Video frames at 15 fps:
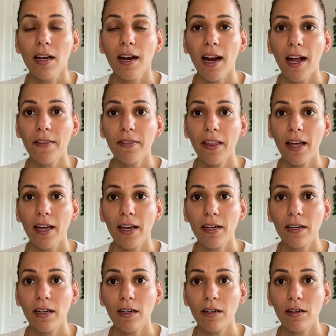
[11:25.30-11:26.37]
And
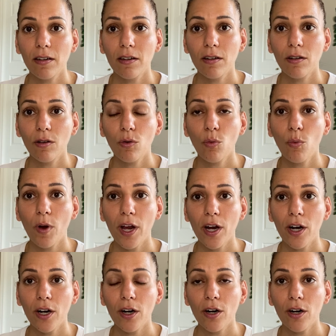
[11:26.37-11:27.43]
then
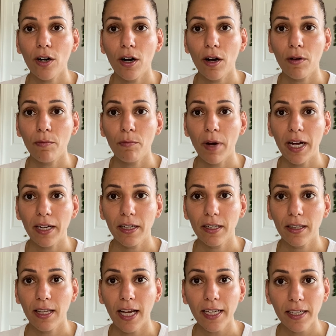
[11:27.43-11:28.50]
where my
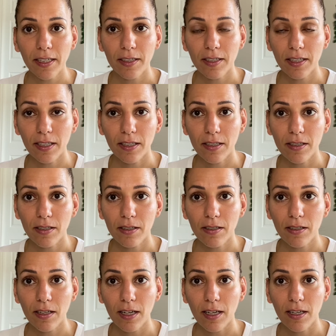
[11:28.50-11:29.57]
client
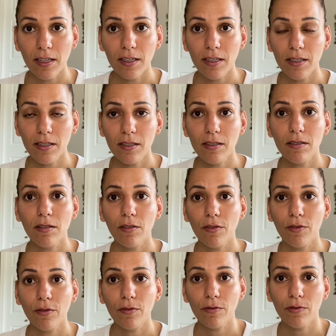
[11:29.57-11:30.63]
is
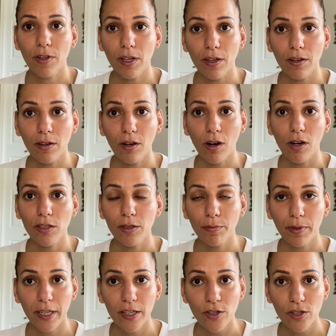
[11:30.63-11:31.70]
the
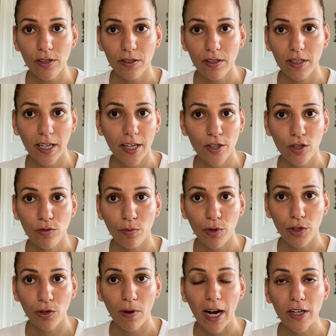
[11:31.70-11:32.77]
contemplation stage, is where
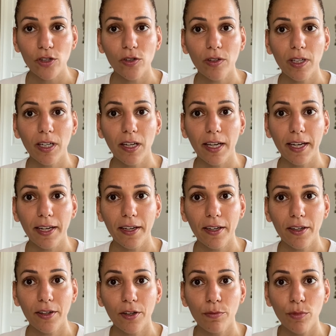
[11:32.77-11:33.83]
you're actually
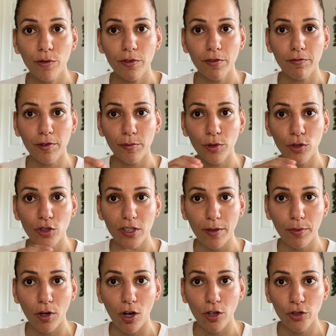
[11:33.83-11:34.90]
like moving from your
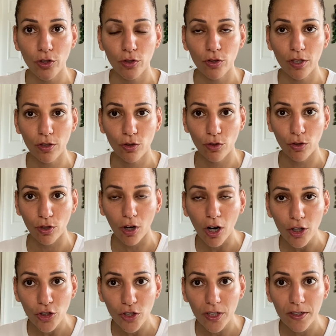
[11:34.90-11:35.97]
subconscious into your
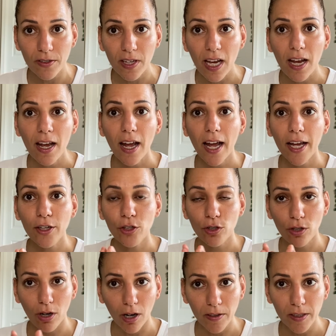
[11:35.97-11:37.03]
conscious, and you're
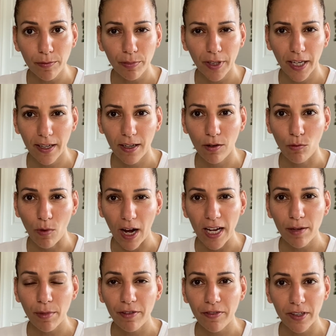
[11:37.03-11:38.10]
contemplating, why
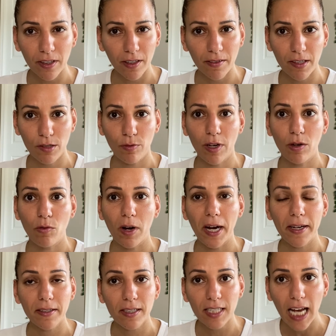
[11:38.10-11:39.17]
am I feeling this way? Why
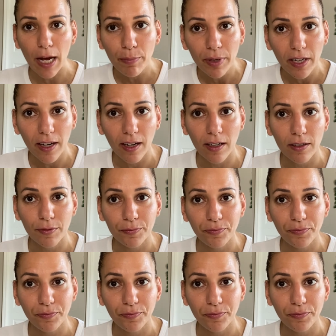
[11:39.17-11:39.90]
is this happening?